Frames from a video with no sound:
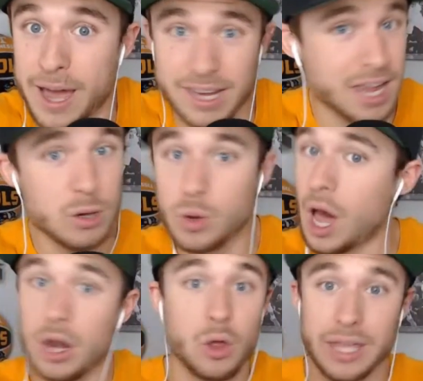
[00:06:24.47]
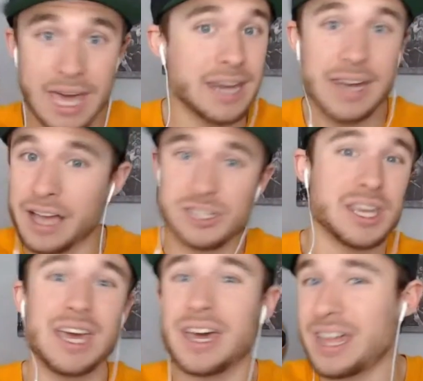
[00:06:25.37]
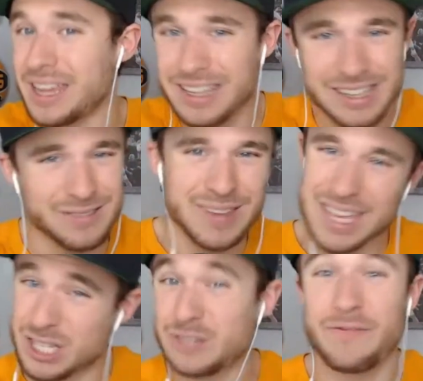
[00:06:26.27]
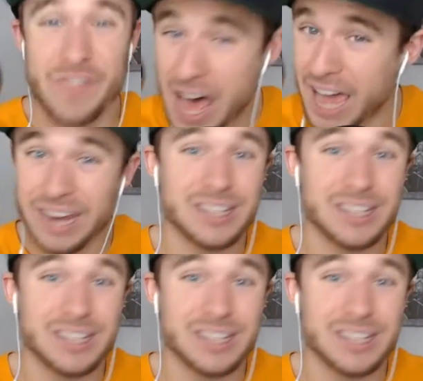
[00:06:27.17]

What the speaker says: And Aiden O'Connell, again, nice kid, is fine.